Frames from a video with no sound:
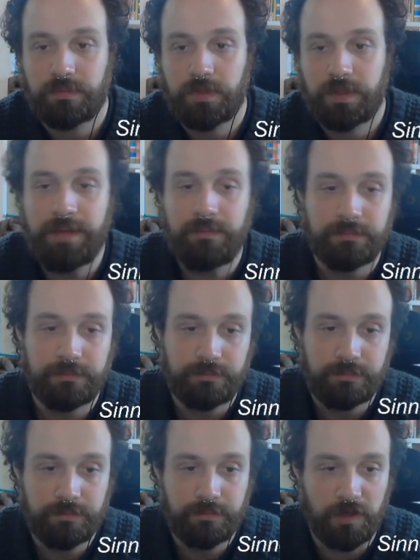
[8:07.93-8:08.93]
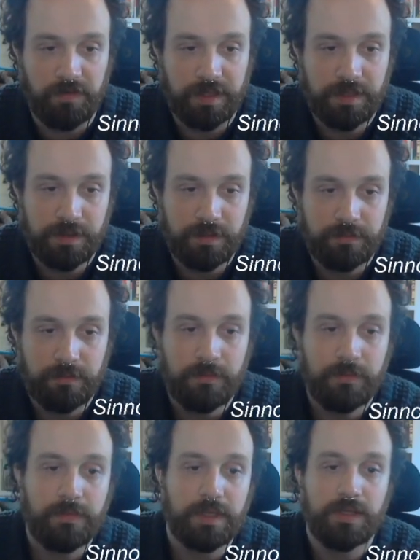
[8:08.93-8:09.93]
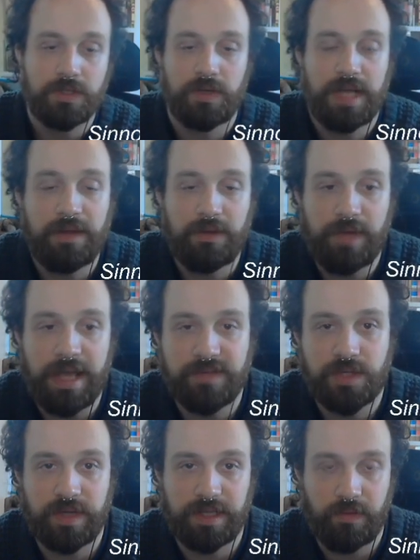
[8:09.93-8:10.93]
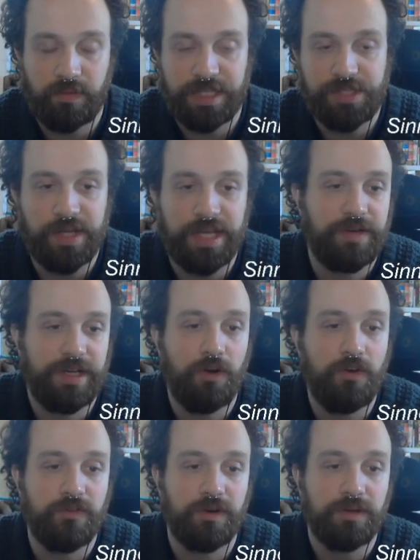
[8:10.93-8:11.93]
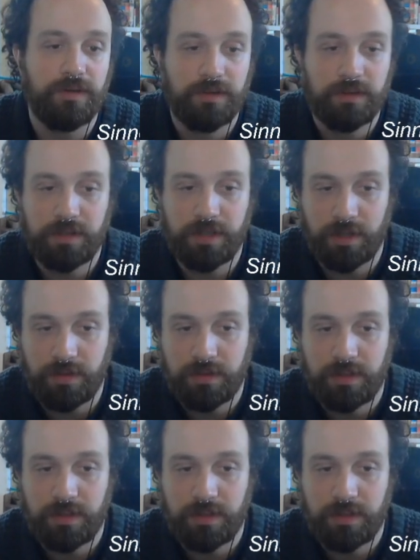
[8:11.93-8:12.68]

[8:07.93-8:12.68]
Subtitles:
Okay, perfect. So now that we have a string that we need to iterate over, you know,